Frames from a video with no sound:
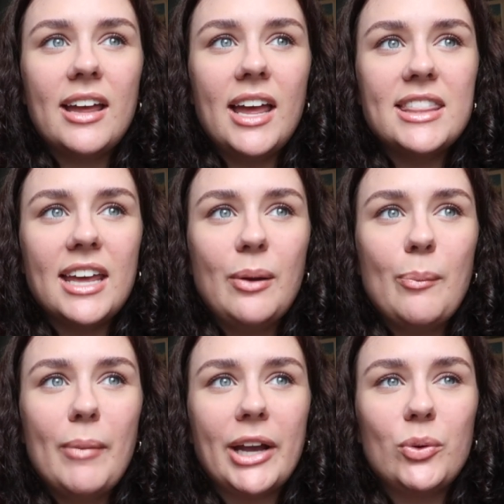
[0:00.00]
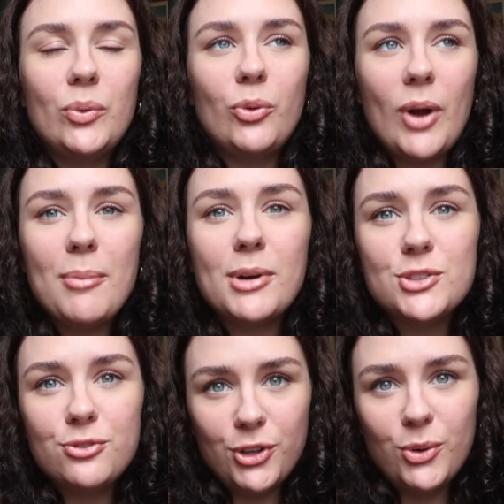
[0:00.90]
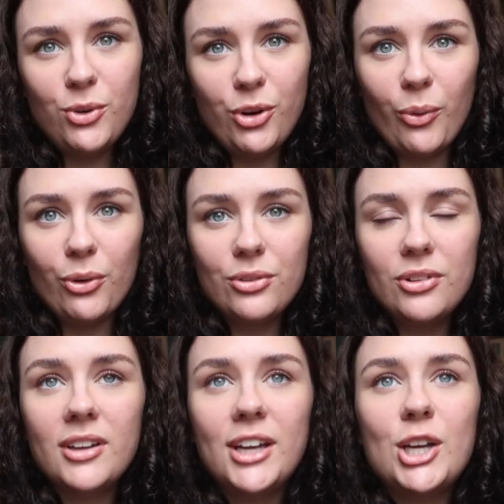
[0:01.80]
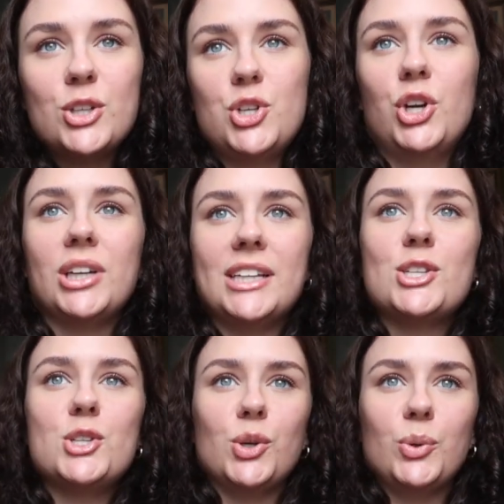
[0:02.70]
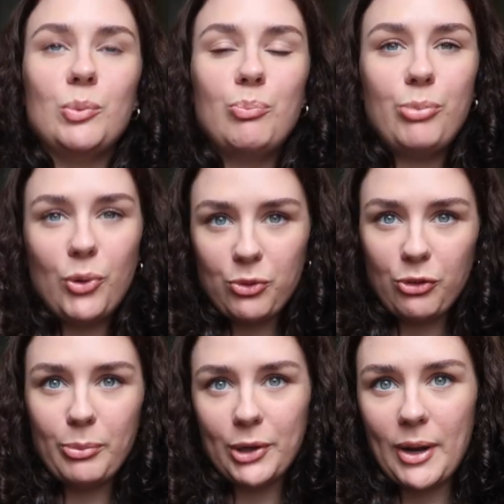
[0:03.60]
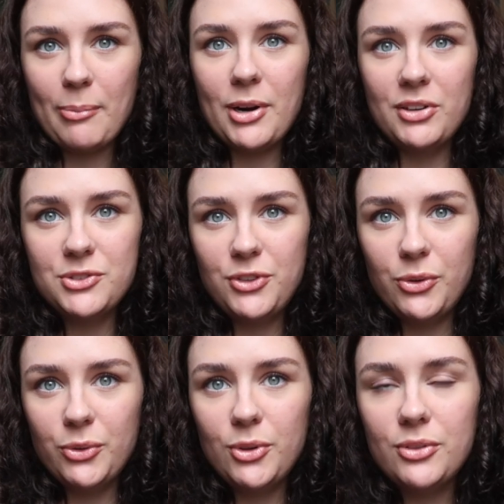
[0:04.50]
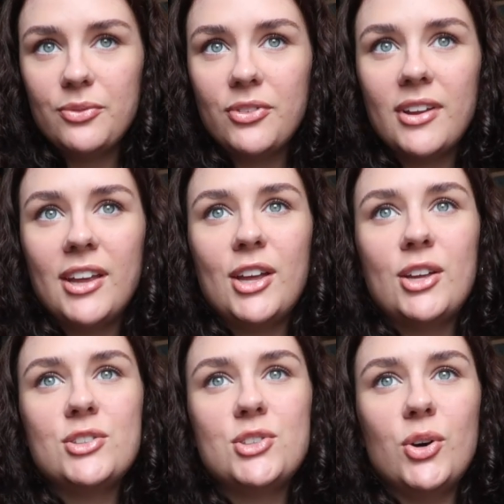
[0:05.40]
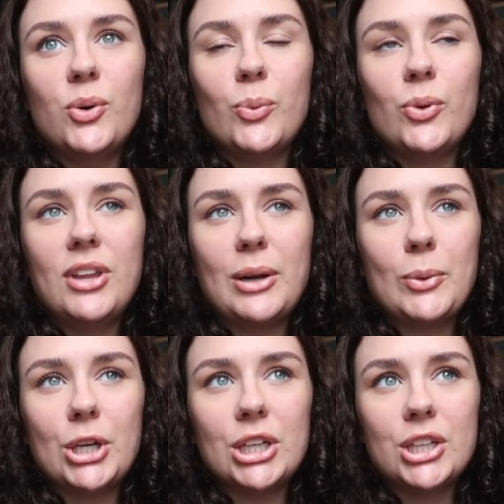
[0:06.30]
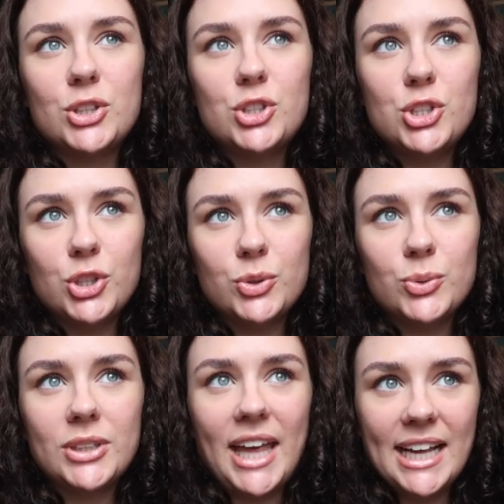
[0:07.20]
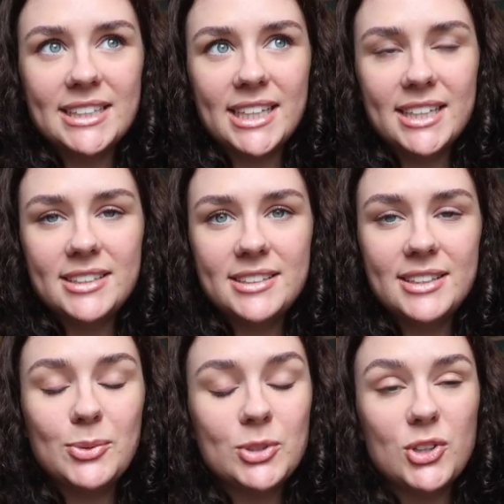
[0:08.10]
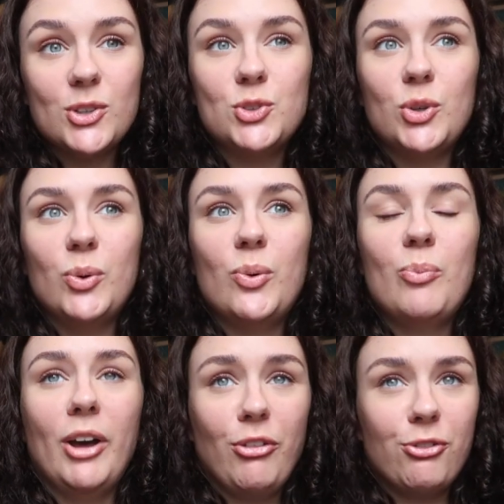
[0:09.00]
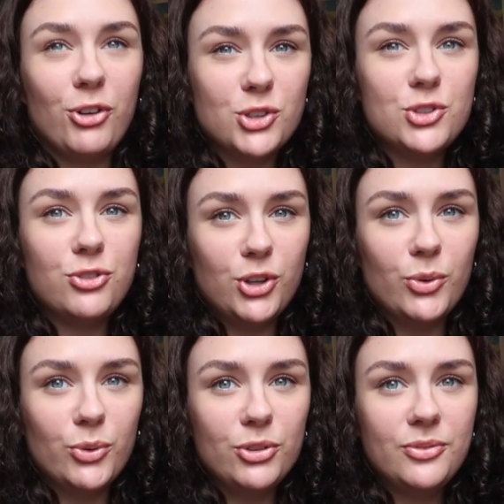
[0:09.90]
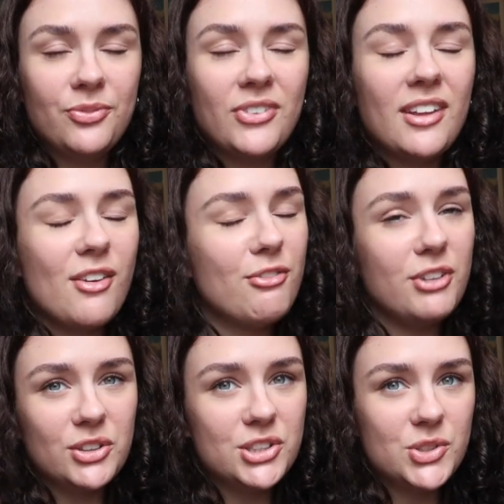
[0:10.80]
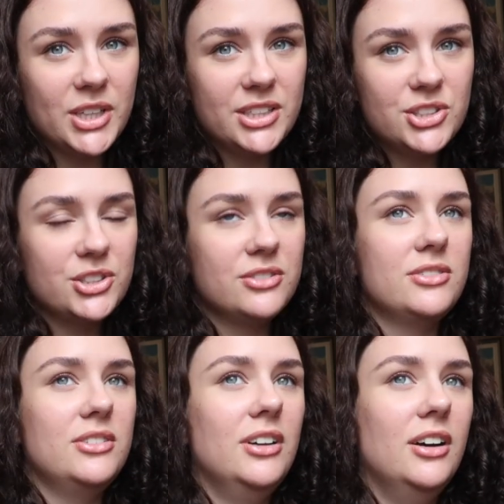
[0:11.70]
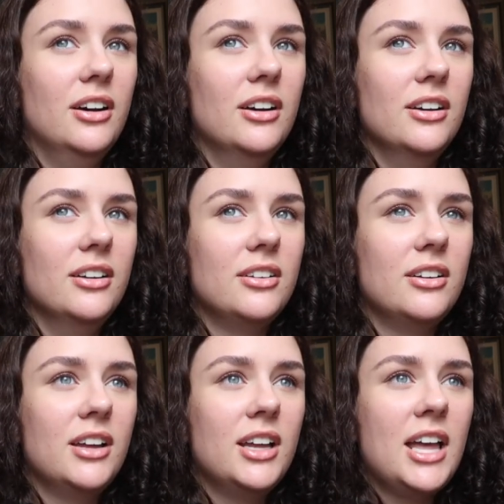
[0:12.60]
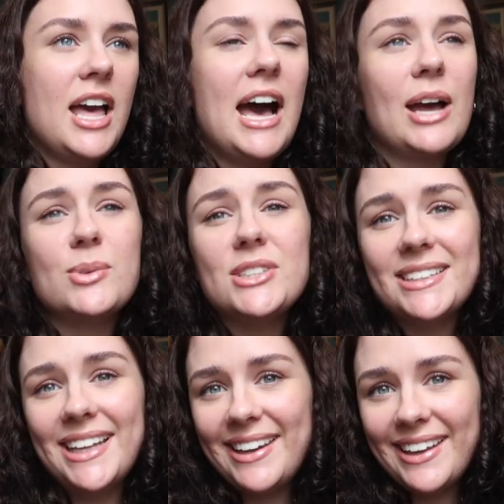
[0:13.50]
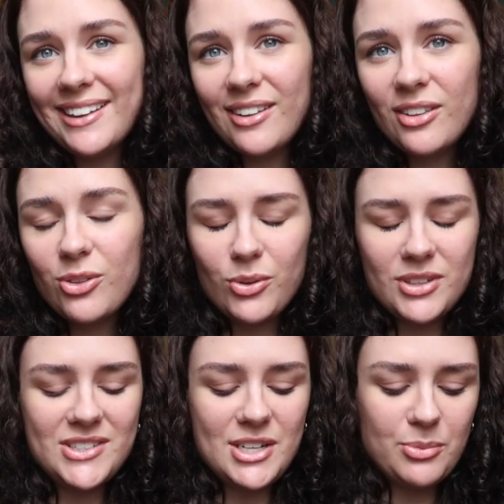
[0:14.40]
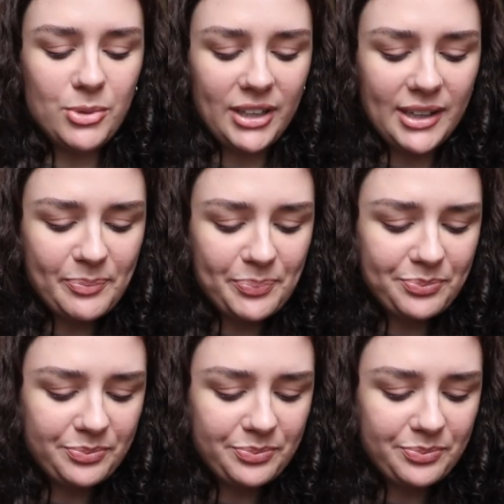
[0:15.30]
and then my grandma's funeral turned into both of my grandparents' funeral. So there were two caskets. It was also my first funeral. Very strange. I was knitting through this ceremony.